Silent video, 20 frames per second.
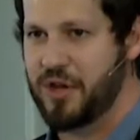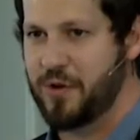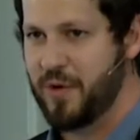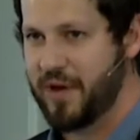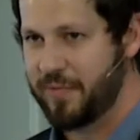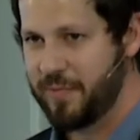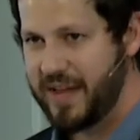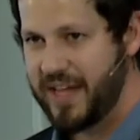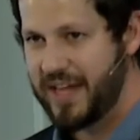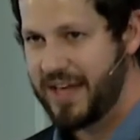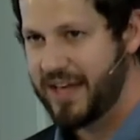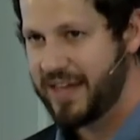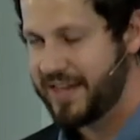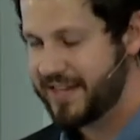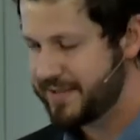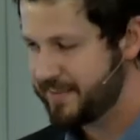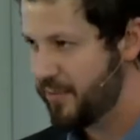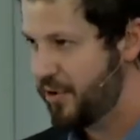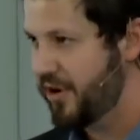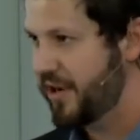you with me
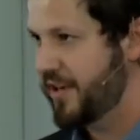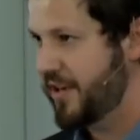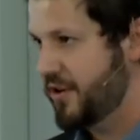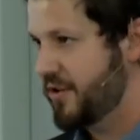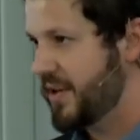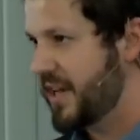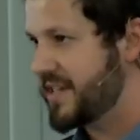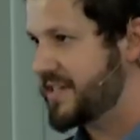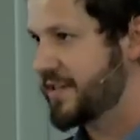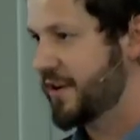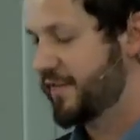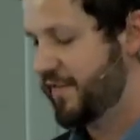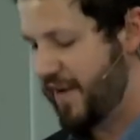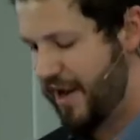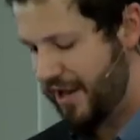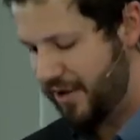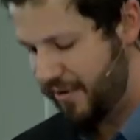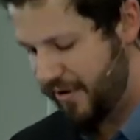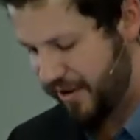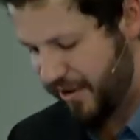this morning? You guys still
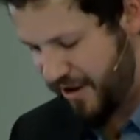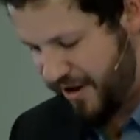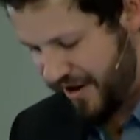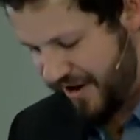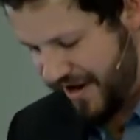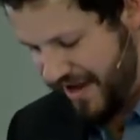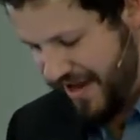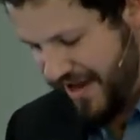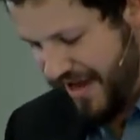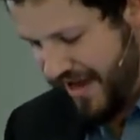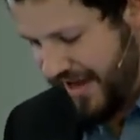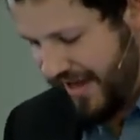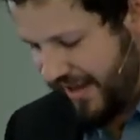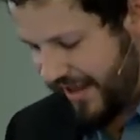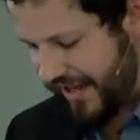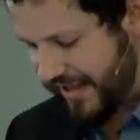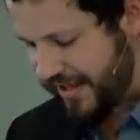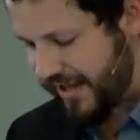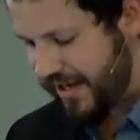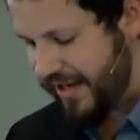following along?
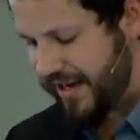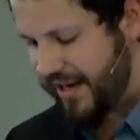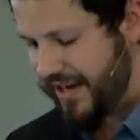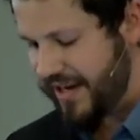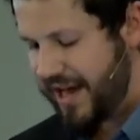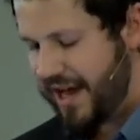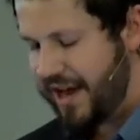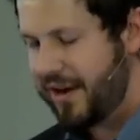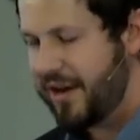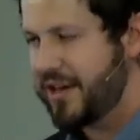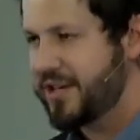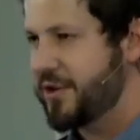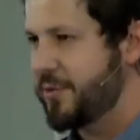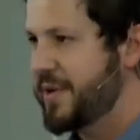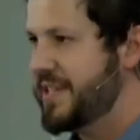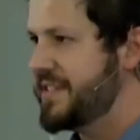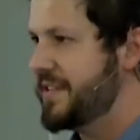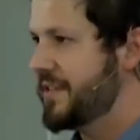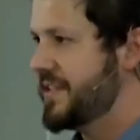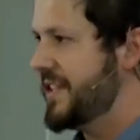Like, do
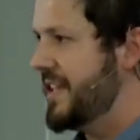we still